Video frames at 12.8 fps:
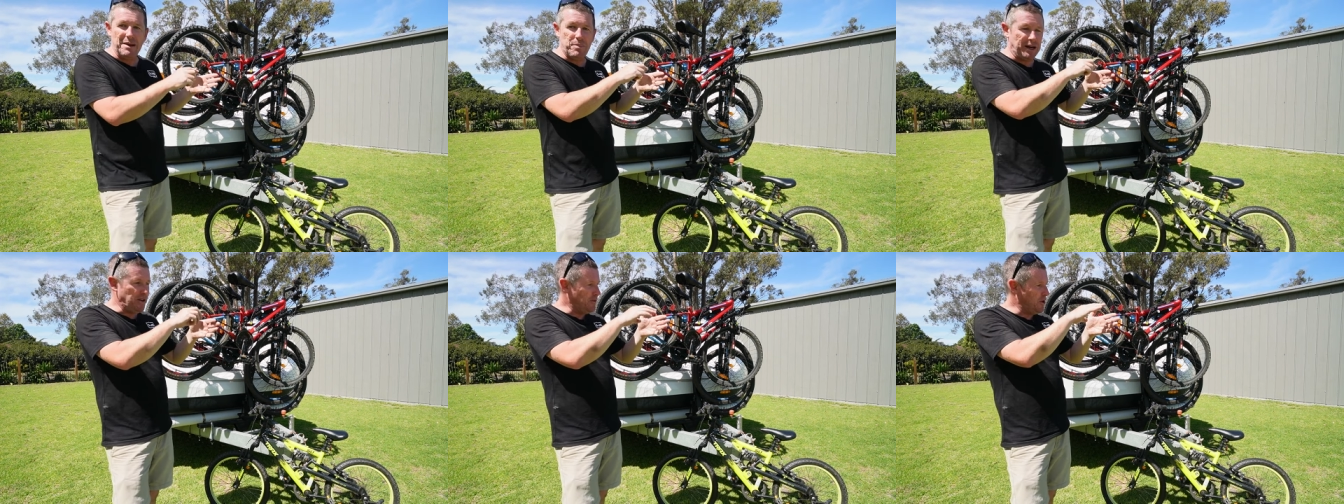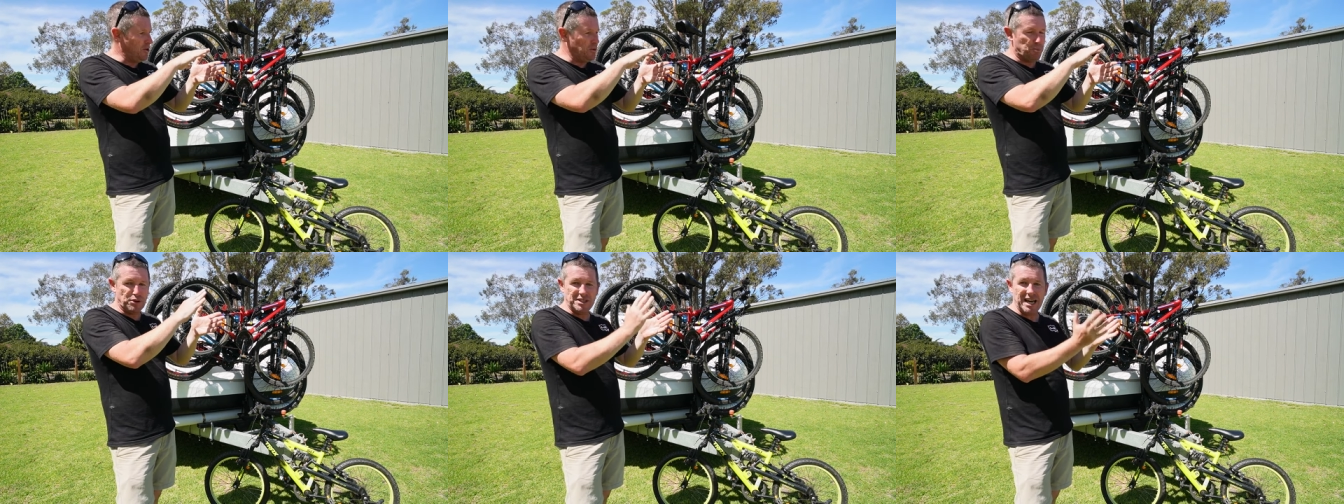But if you
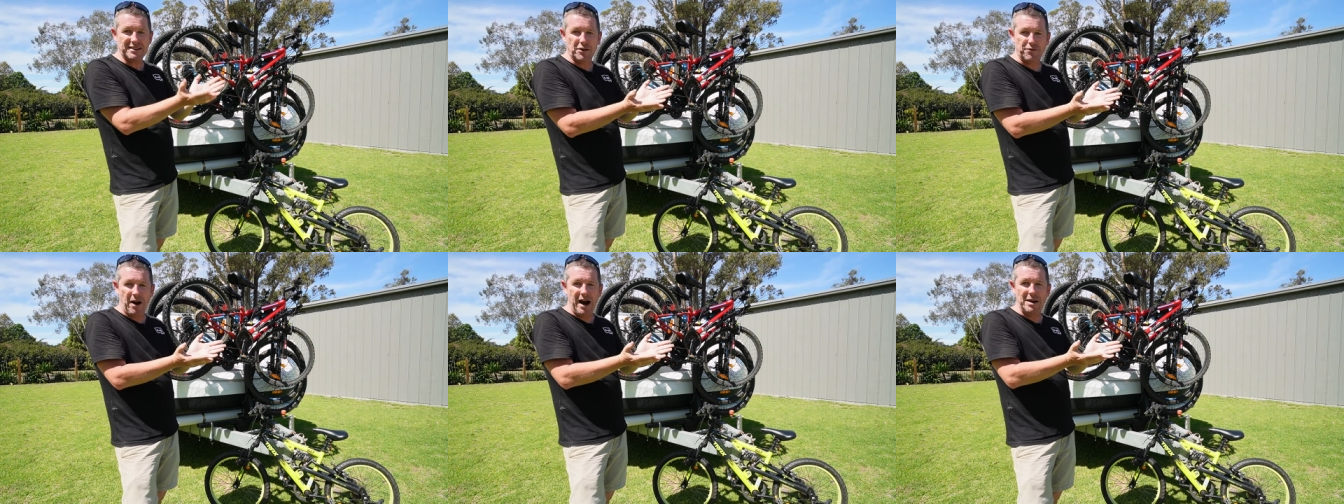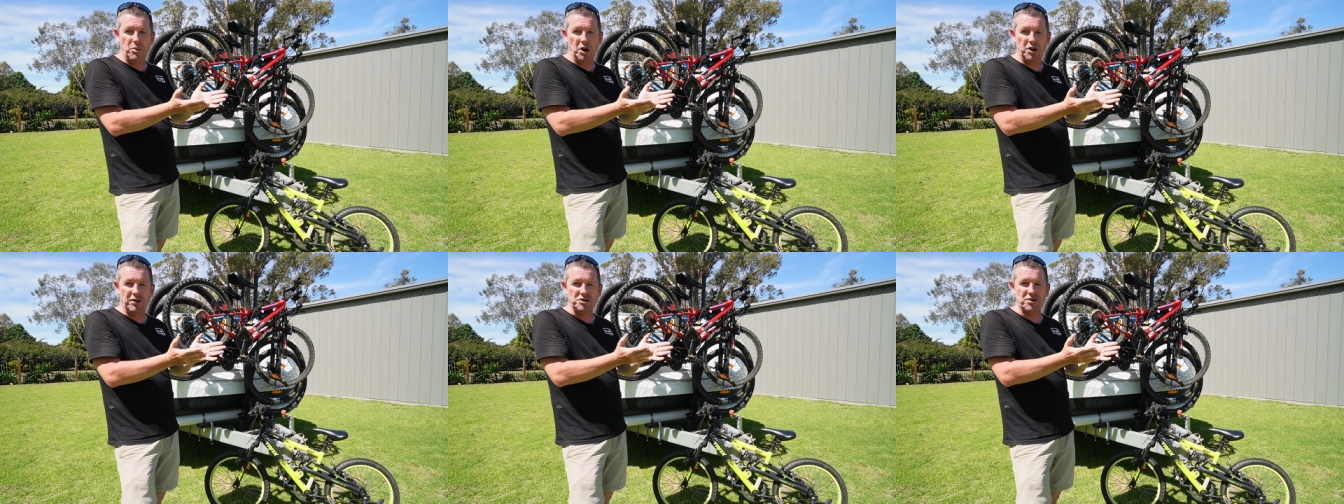protect the frame while
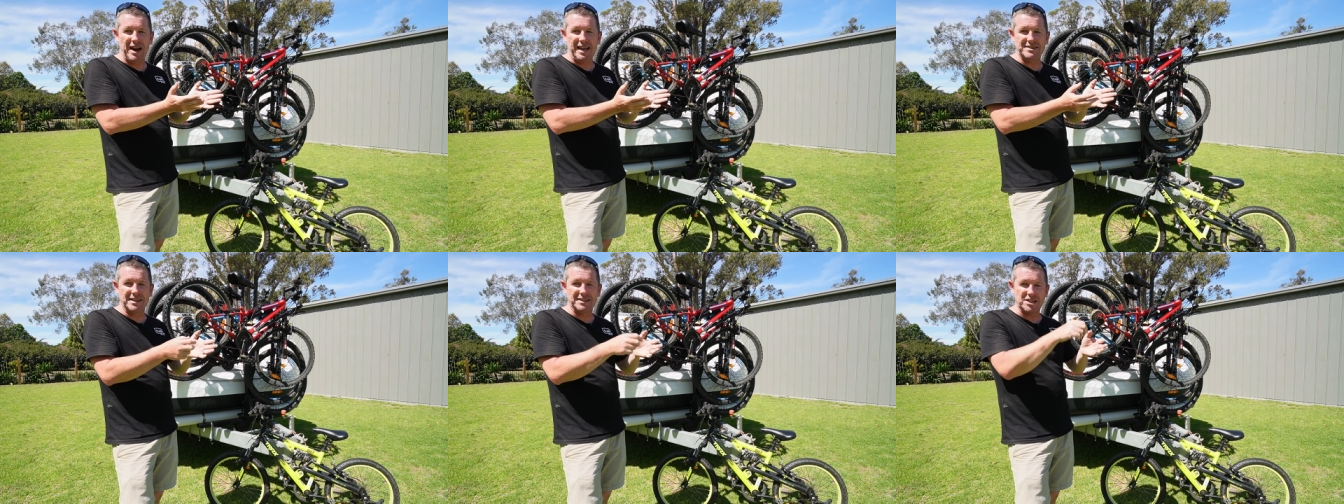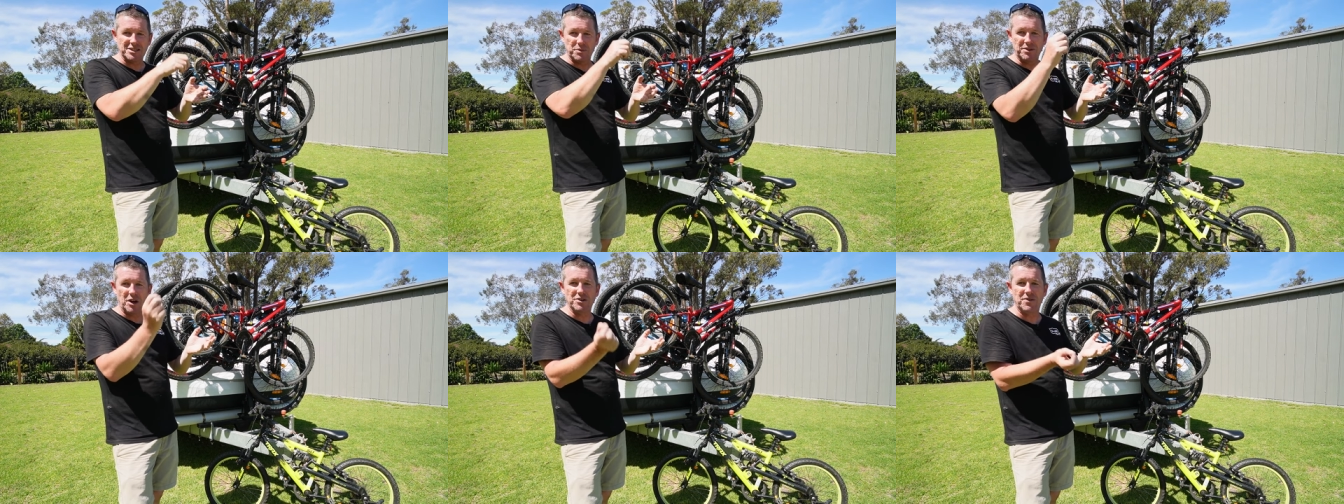you're in transit, just
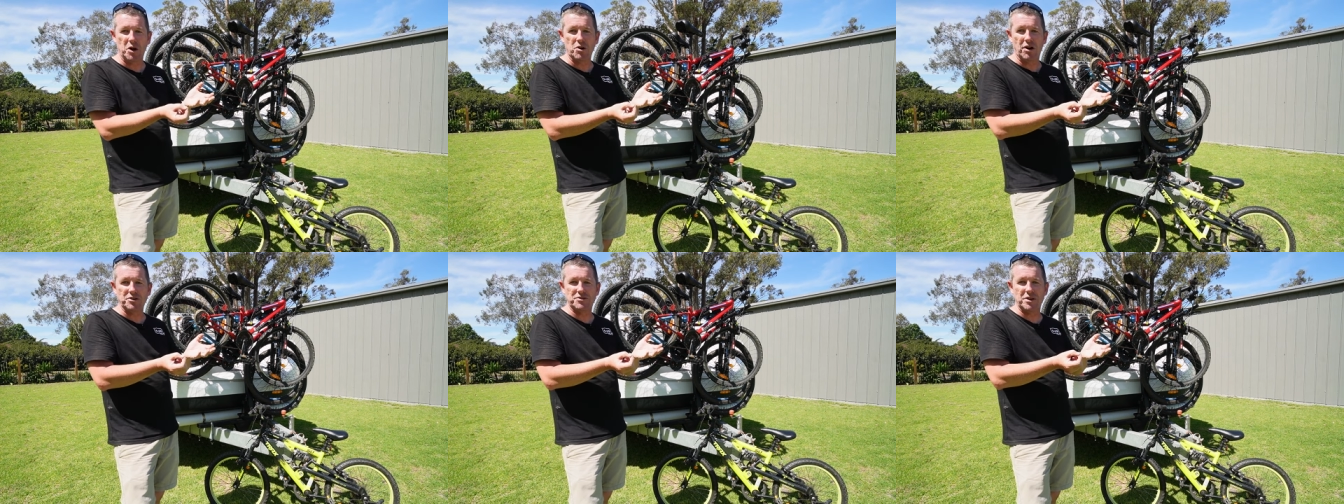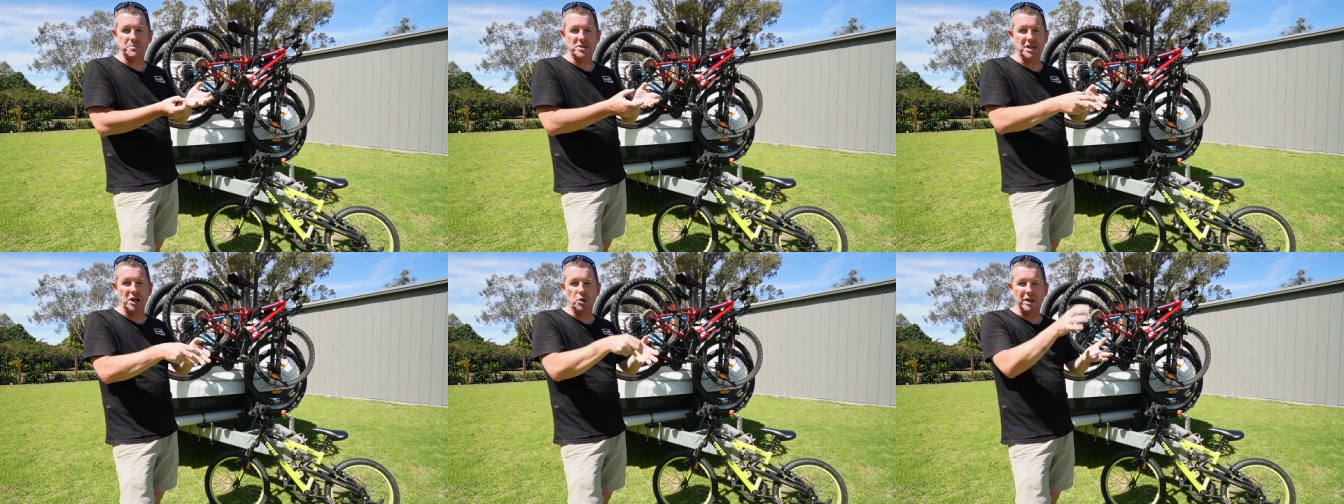with those Velcro strips,
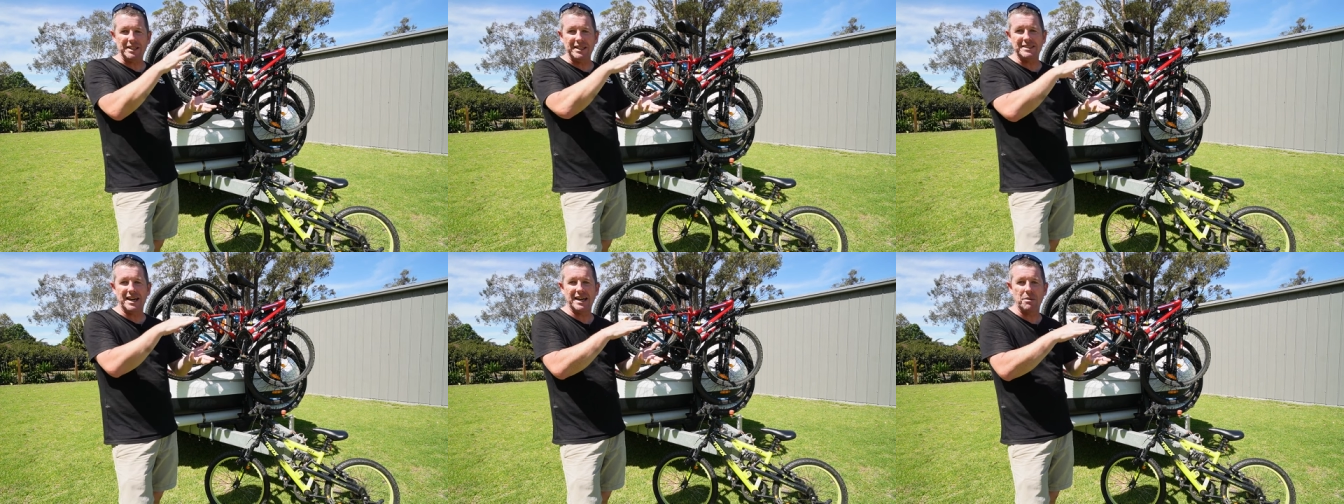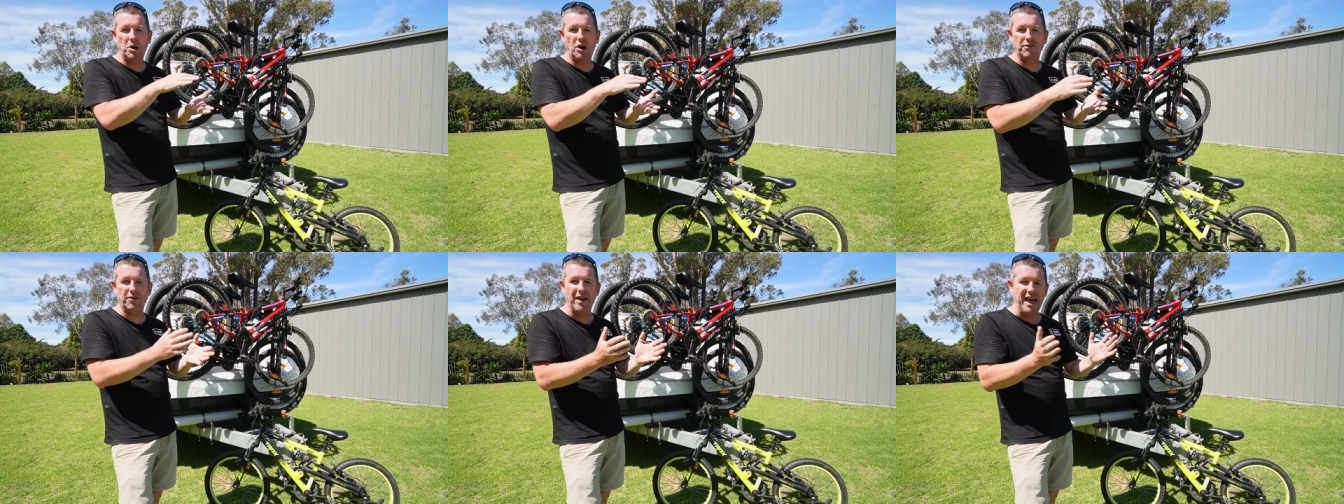you can quickly take them
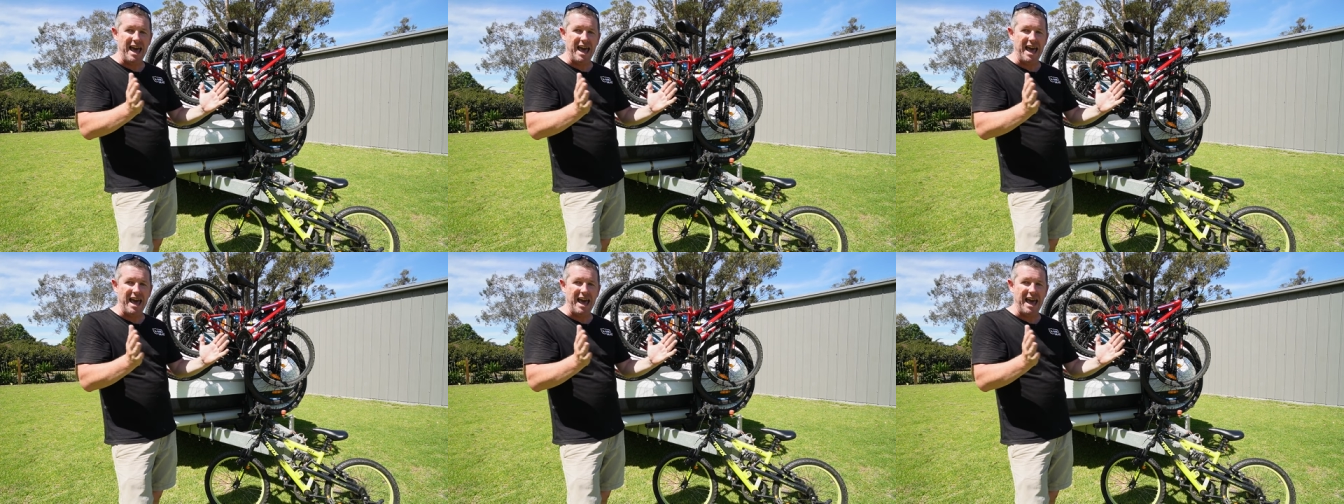off,